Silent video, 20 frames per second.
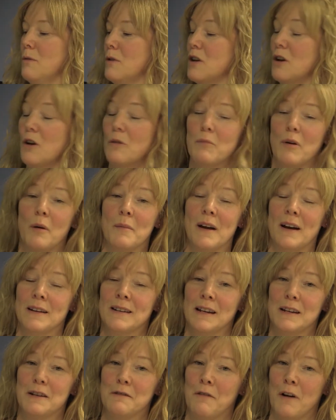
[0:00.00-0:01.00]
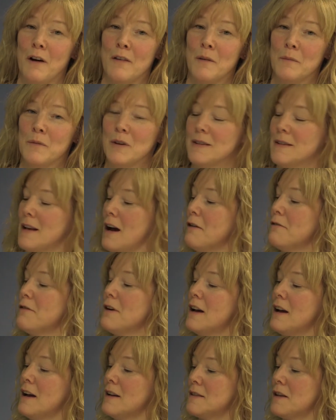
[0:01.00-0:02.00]
you can probably identify them yourself.
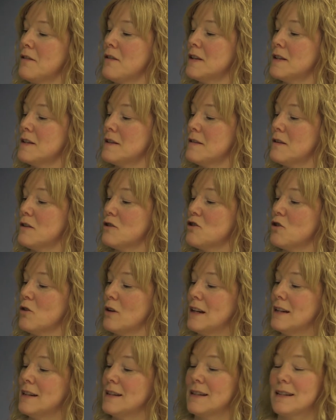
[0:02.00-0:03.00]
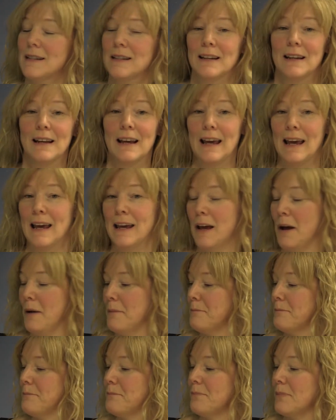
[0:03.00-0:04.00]
So this is the joint here,
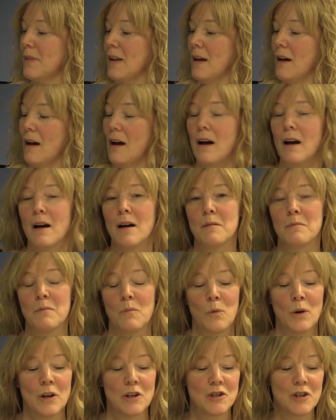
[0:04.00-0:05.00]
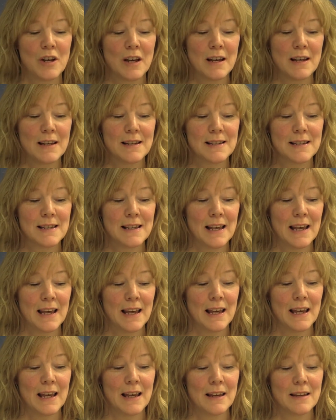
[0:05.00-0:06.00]
which is
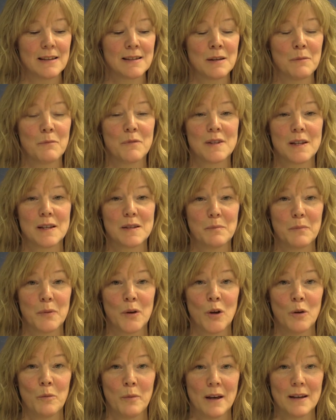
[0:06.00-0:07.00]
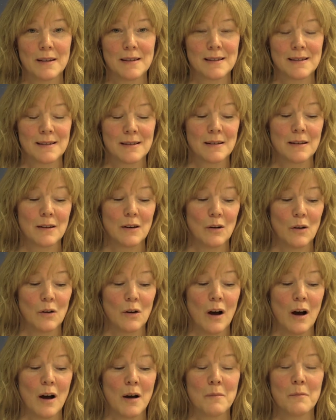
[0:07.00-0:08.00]
the symphysis pubis.
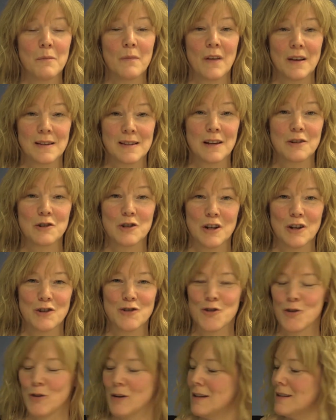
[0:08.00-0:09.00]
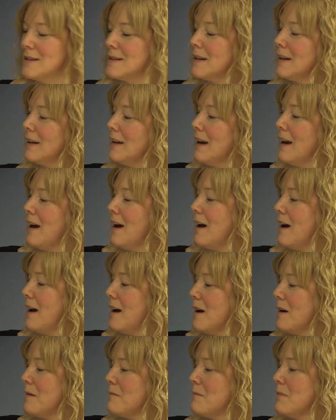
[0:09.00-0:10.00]
That's actually a joint.
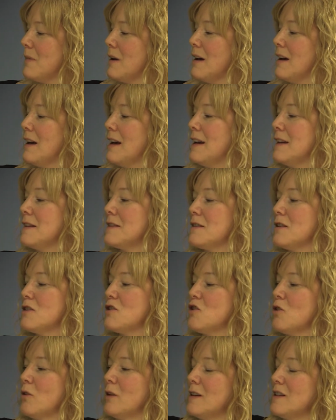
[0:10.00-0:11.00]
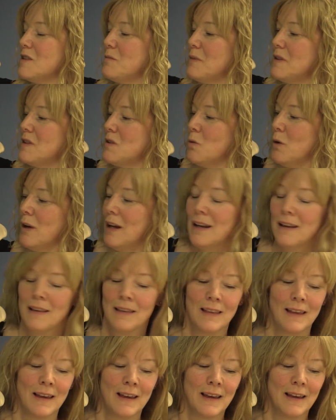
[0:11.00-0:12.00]
It's the joint
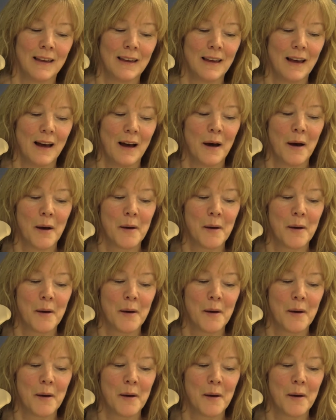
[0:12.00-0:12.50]
between the